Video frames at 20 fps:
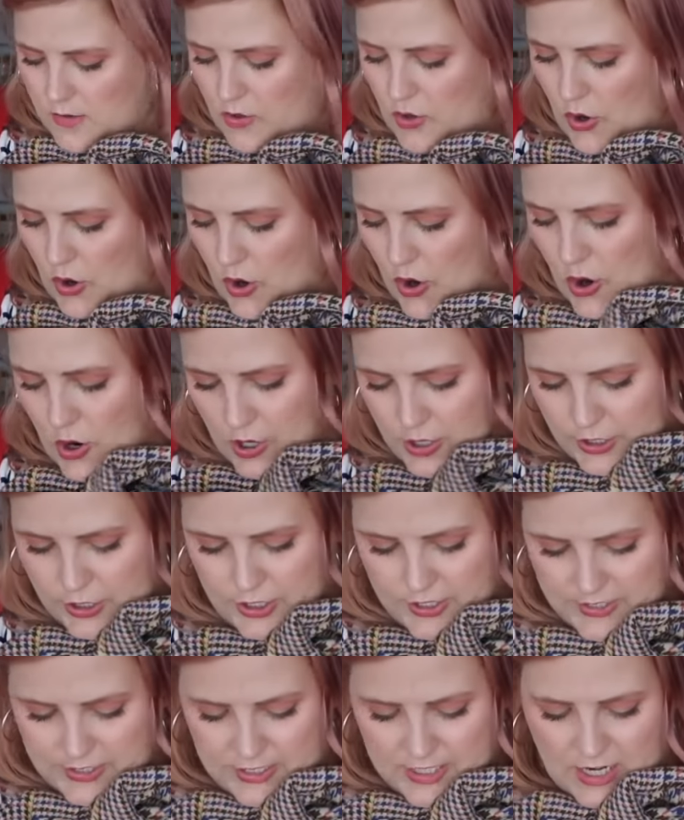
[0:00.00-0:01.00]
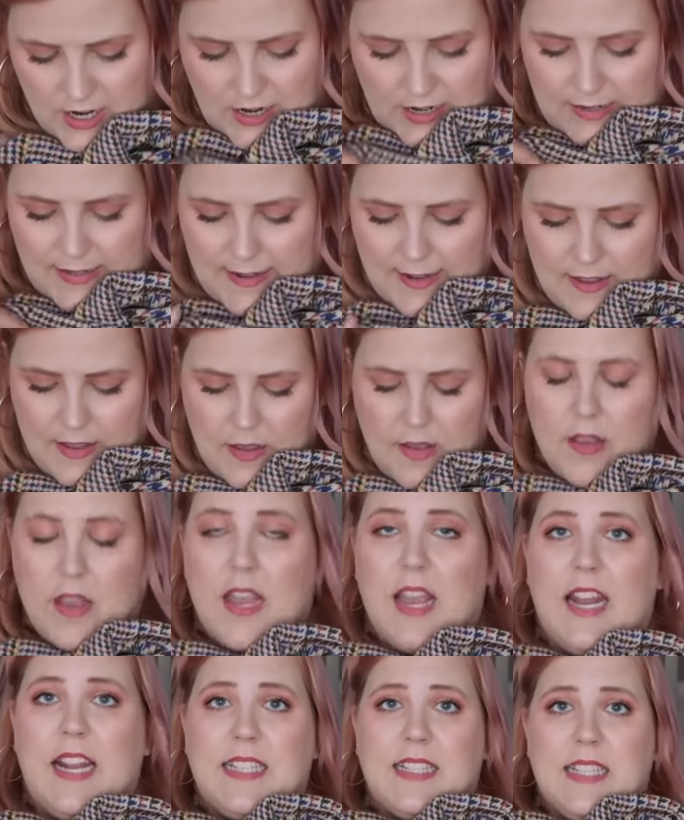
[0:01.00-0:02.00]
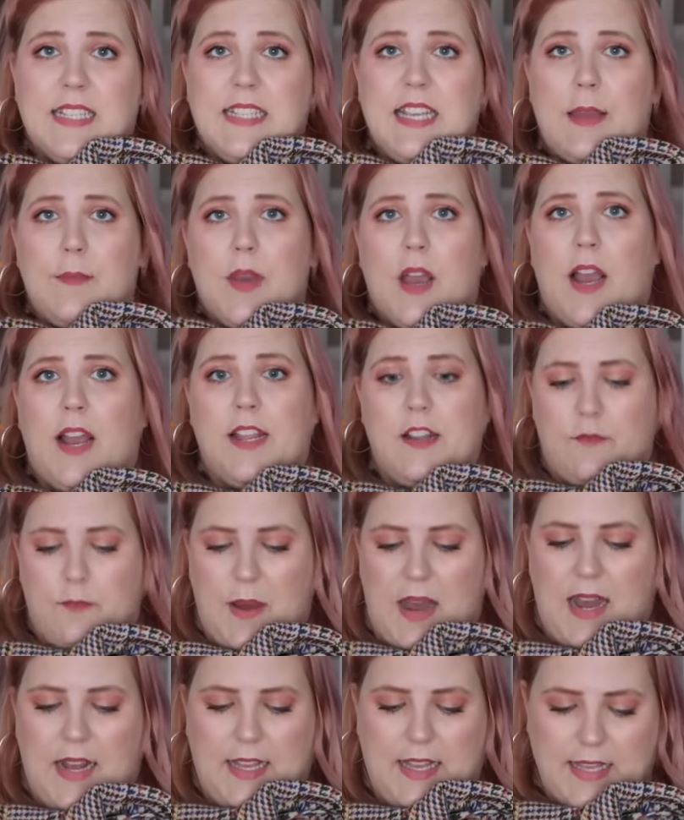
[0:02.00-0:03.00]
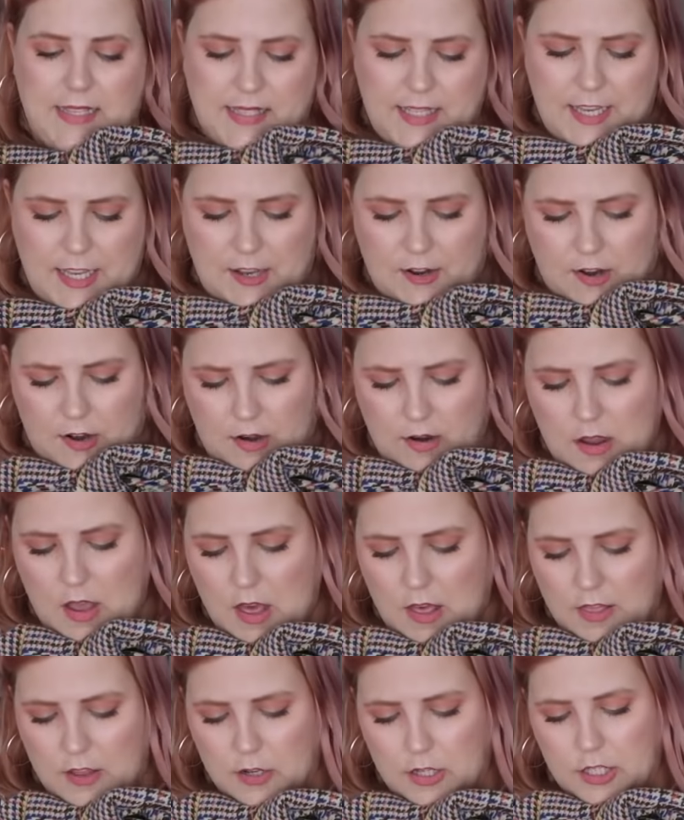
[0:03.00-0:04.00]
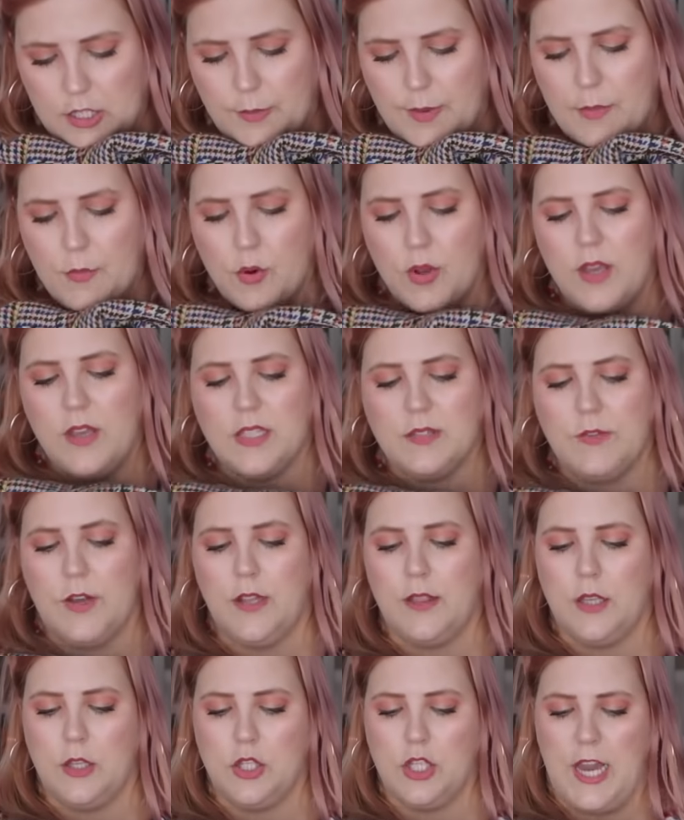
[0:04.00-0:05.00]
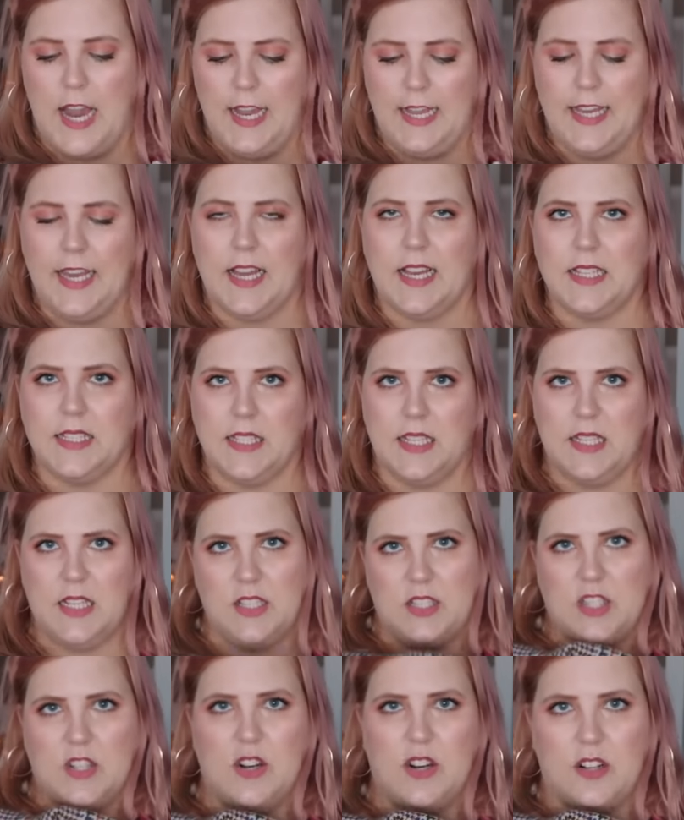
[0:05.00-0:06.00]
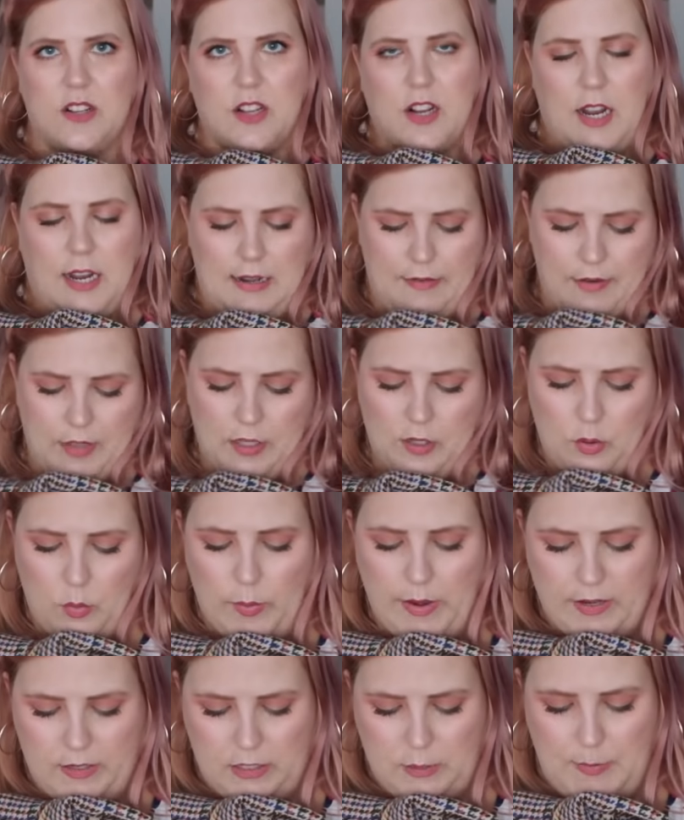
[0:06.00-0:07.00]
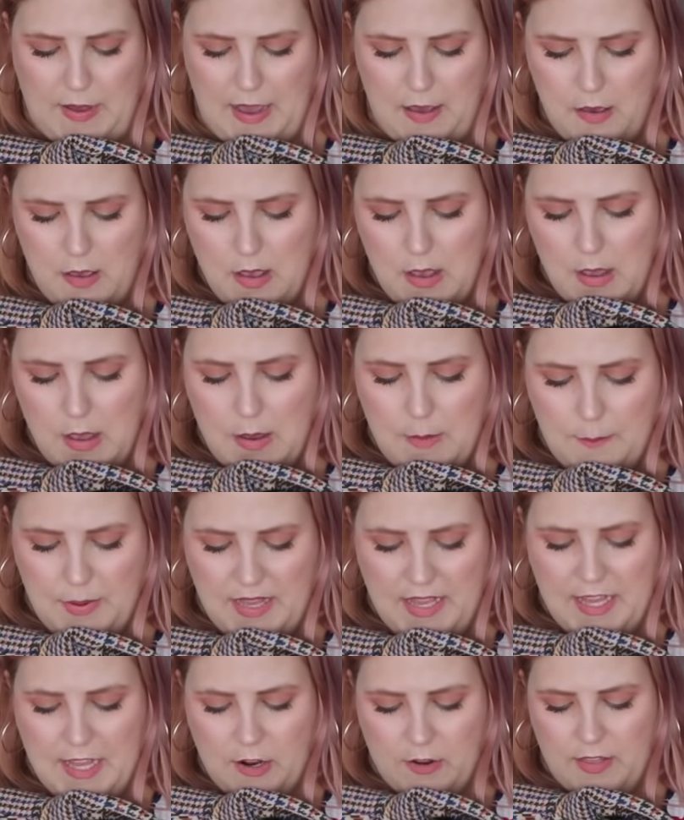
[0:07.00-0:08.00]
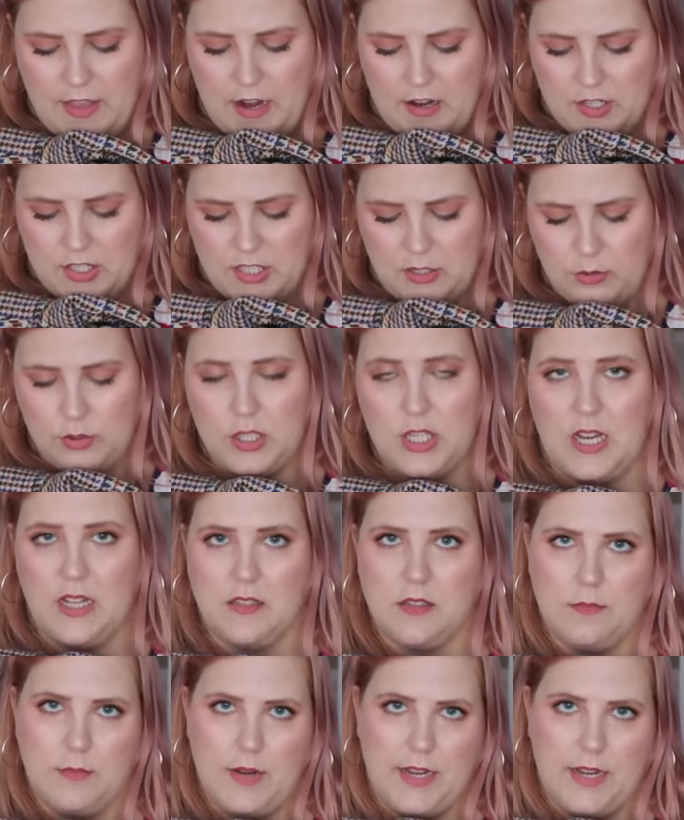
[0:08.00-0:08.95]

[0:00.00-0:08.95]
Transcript: gorgeous, darling. It has the same kind of pockets here. They're a little bit more useful on the jacket because in the skirt they're kind of in a little weird spot, but here they are sewn shut, so